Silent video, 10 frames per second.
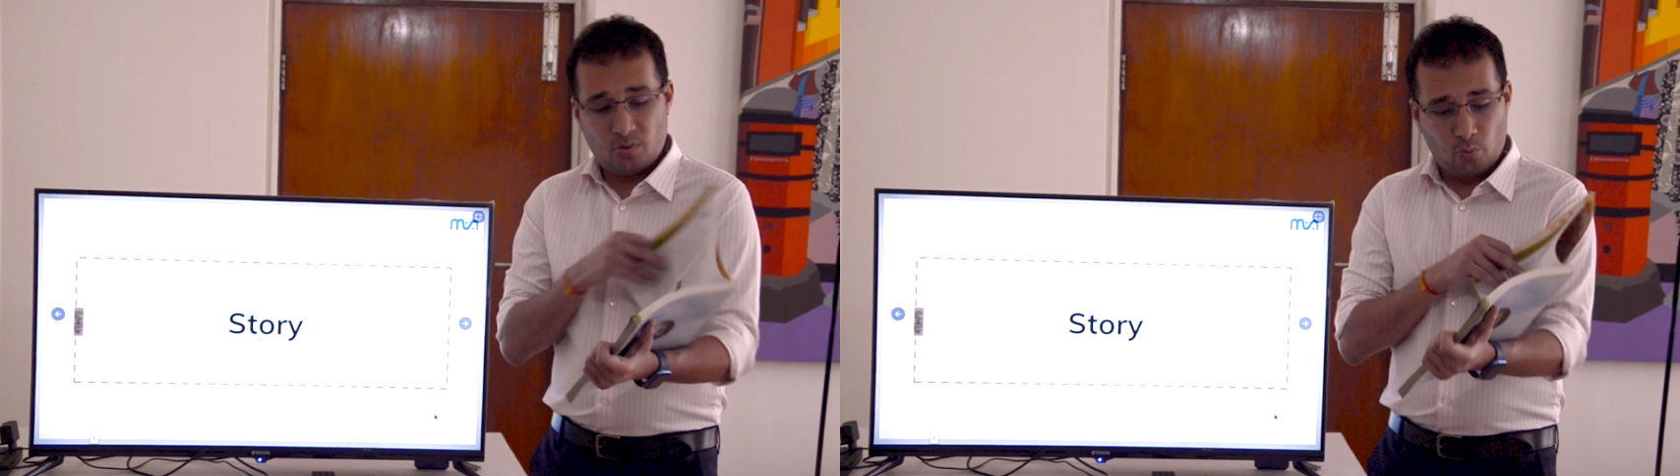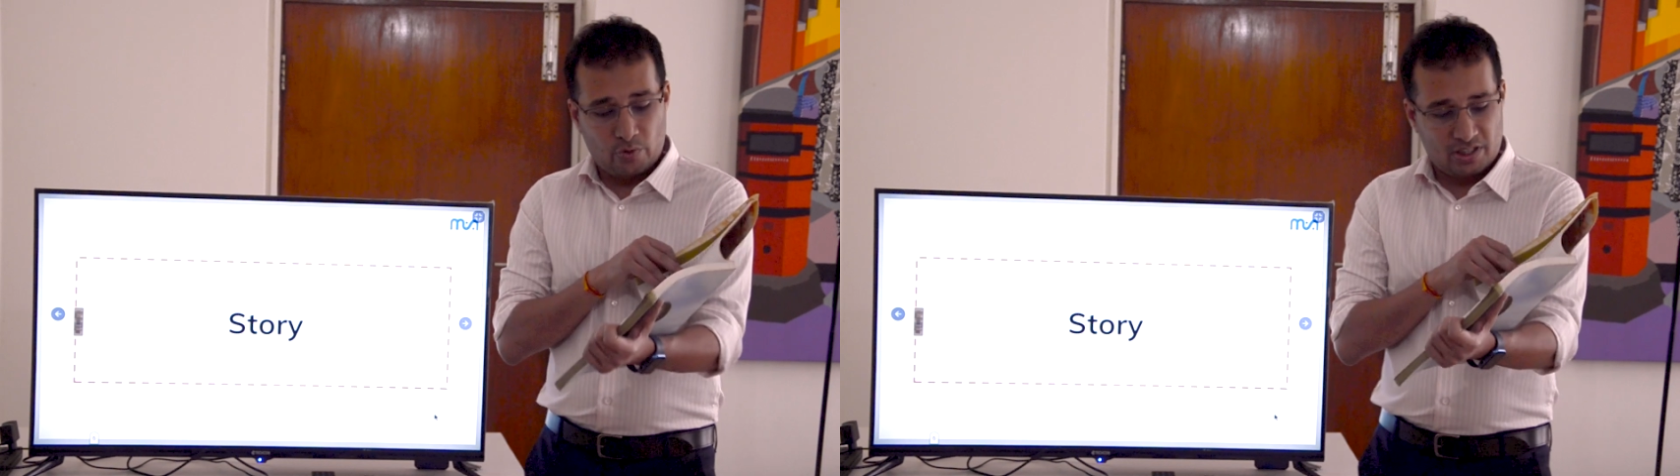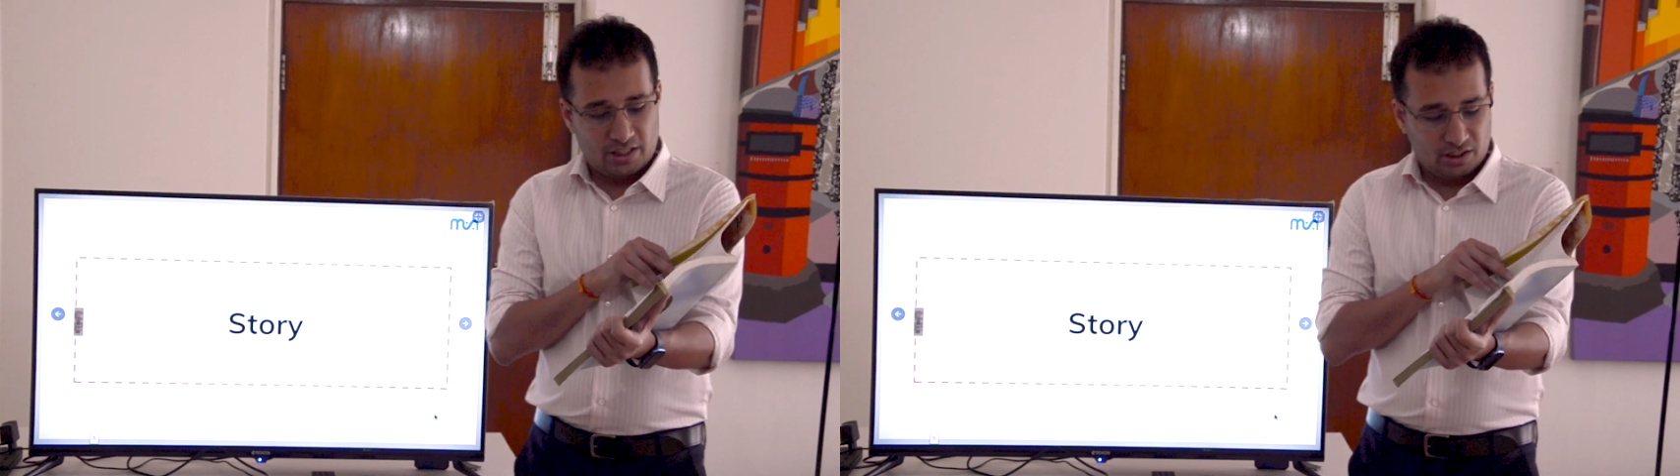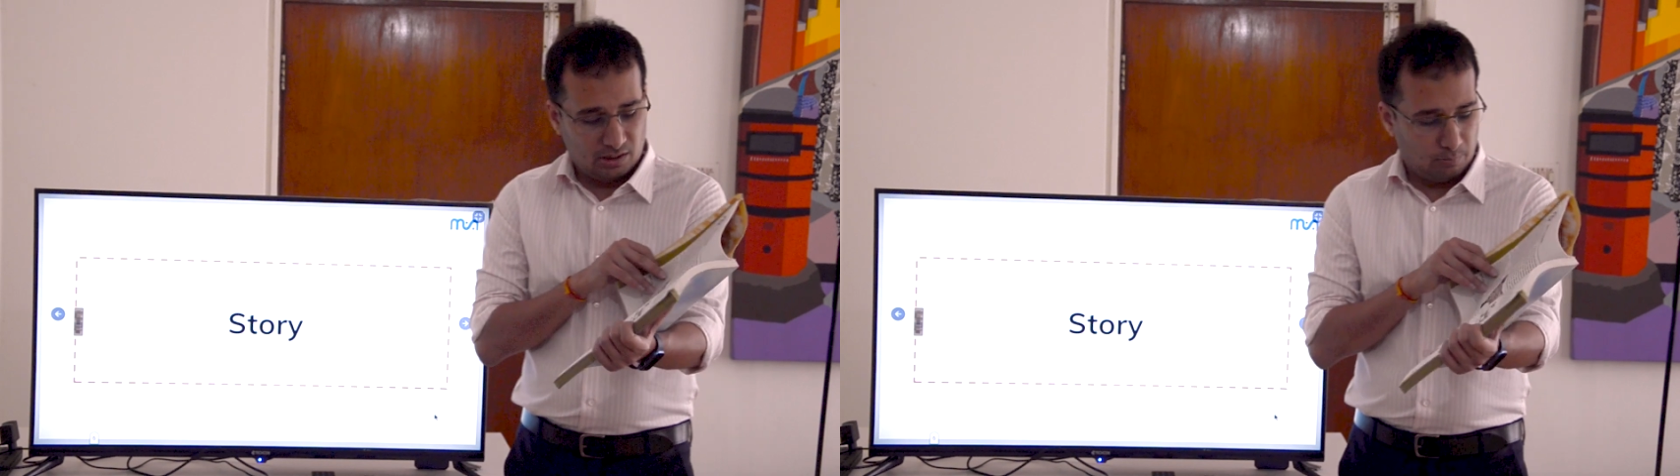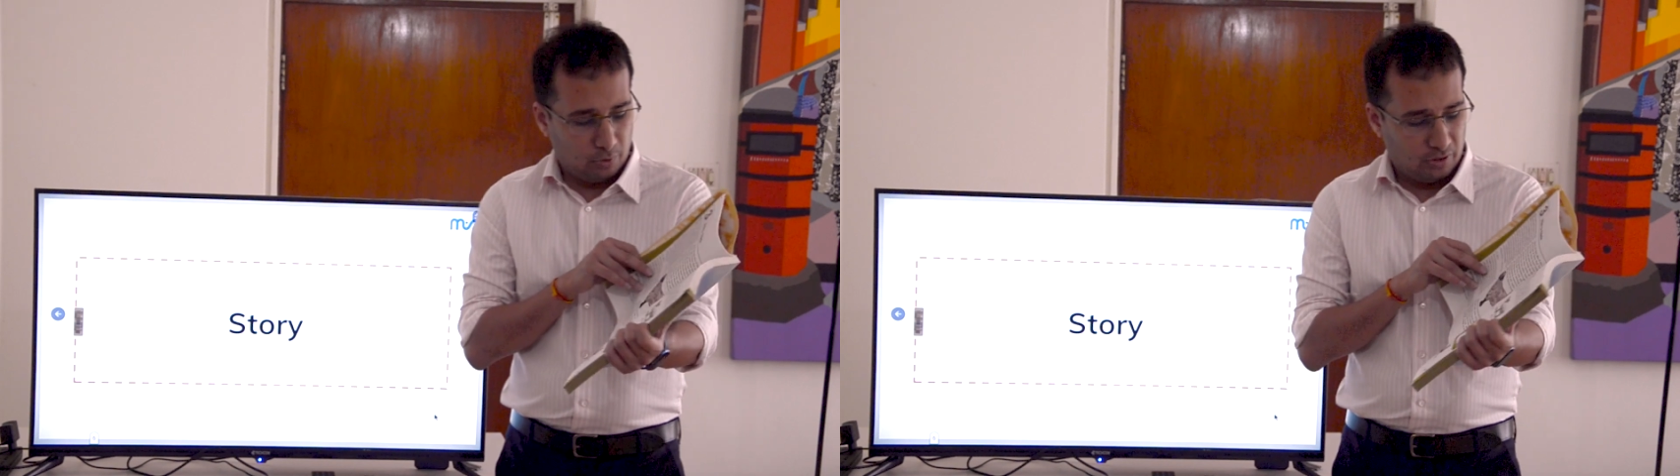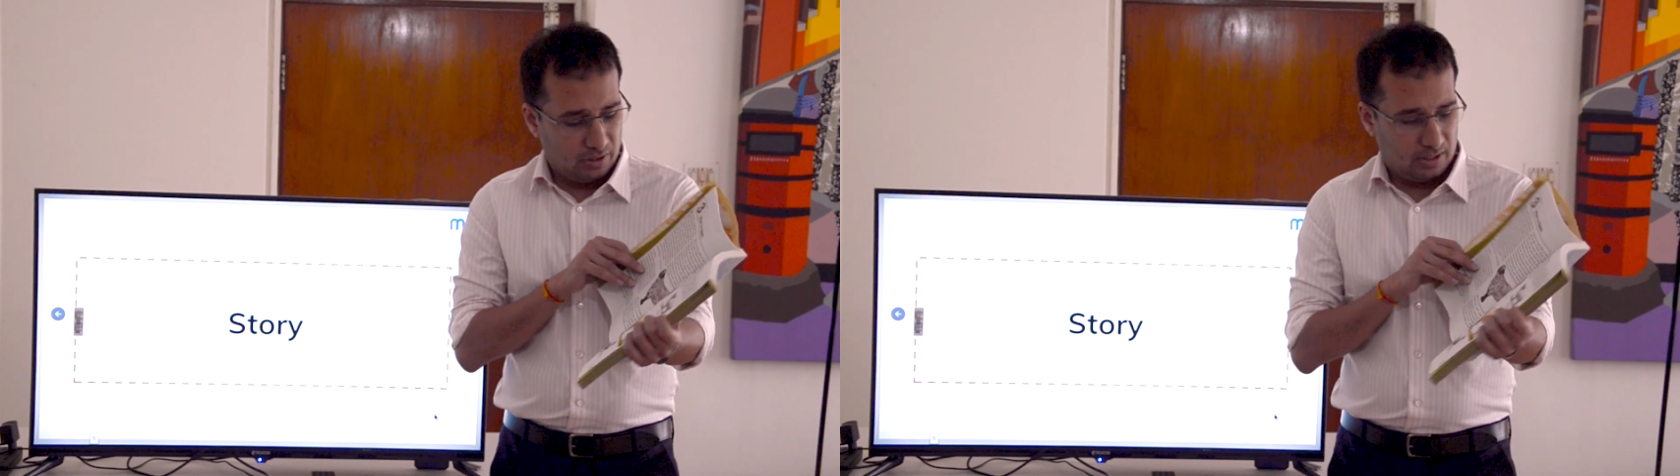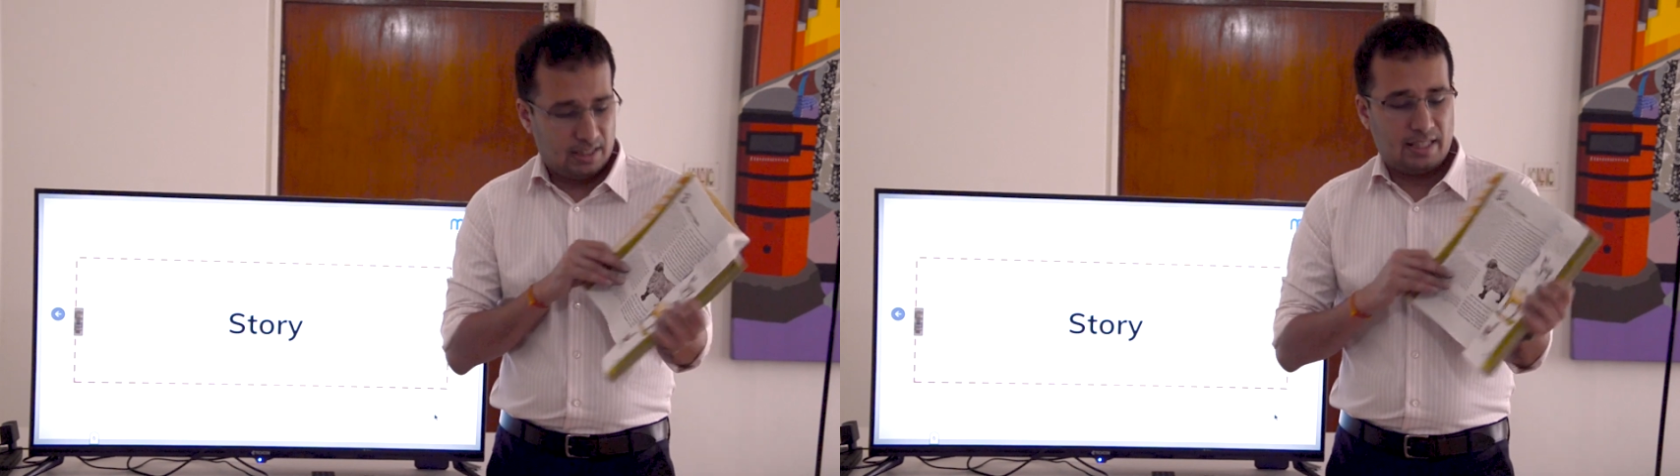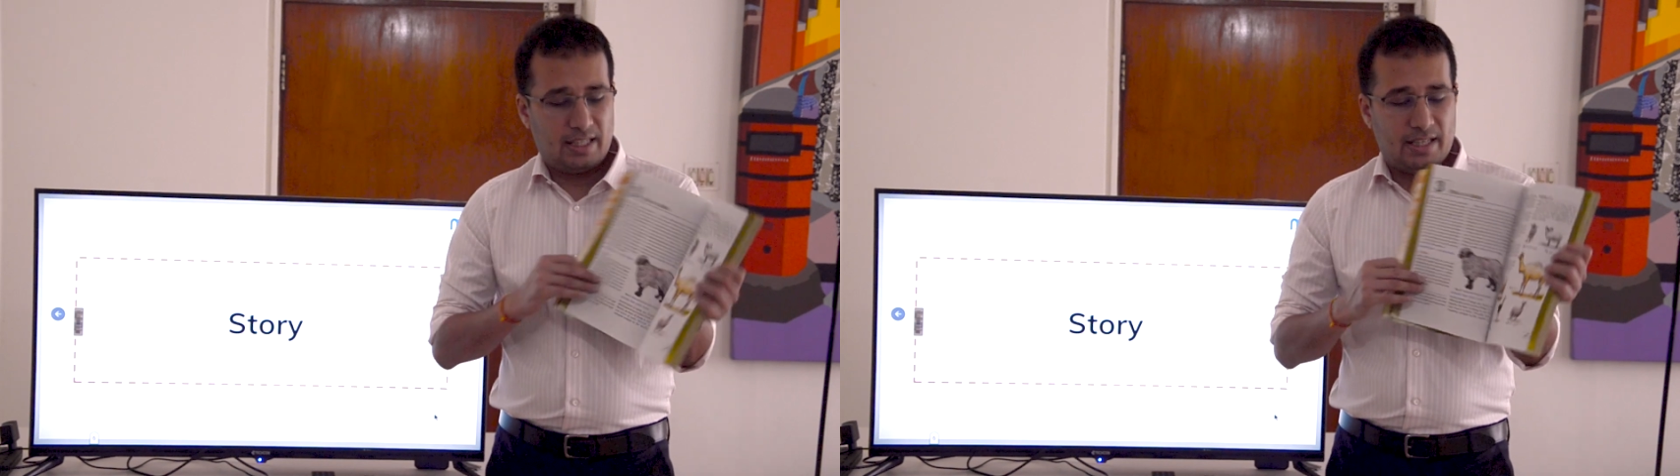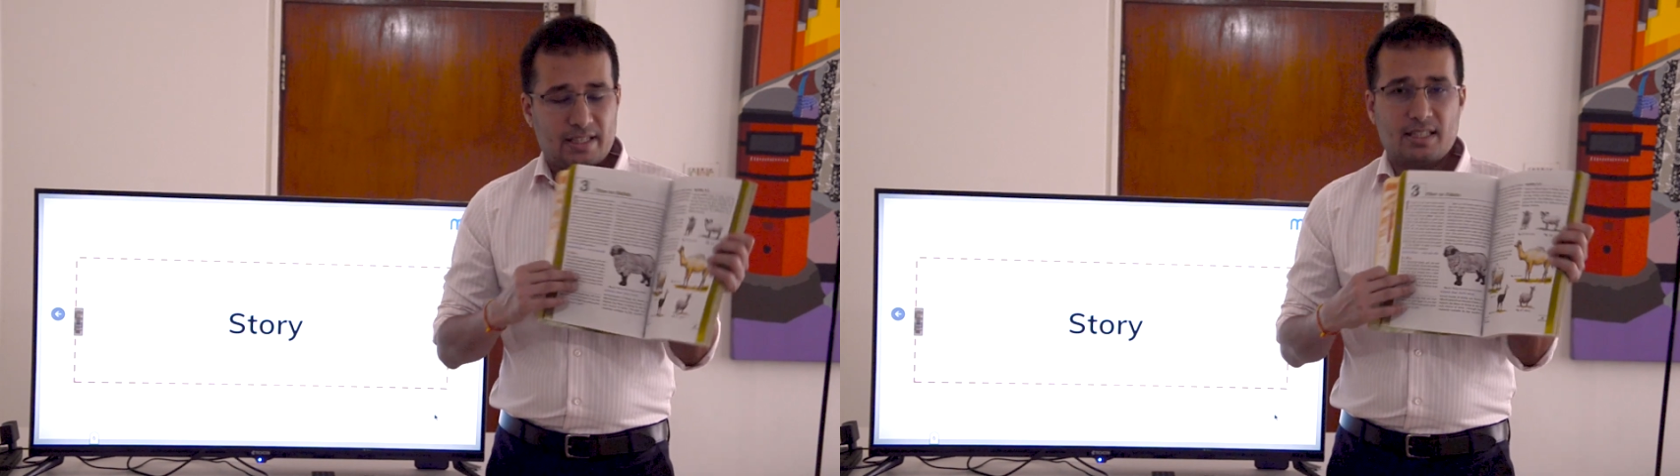which in the book is